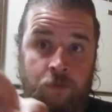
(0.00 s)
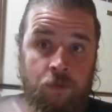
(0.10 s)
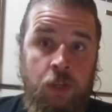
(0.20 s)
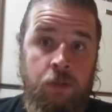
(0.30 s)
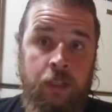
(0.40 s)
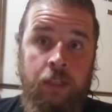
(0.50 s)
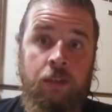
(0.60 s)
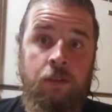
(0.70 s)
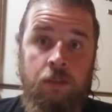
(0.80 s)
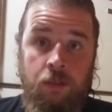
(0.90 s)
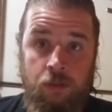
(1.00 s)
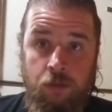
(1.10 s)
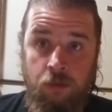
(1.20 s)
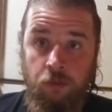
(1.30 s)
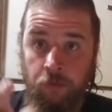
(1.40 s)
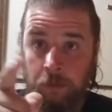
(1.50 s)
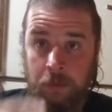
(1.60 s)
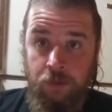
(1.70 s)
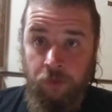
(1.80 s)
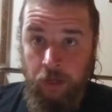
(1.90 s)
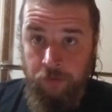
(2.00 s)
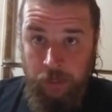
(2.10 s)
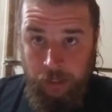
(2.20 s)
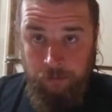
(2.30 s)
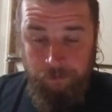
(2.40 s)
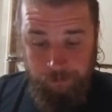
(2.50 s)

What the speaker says: using to film this very video.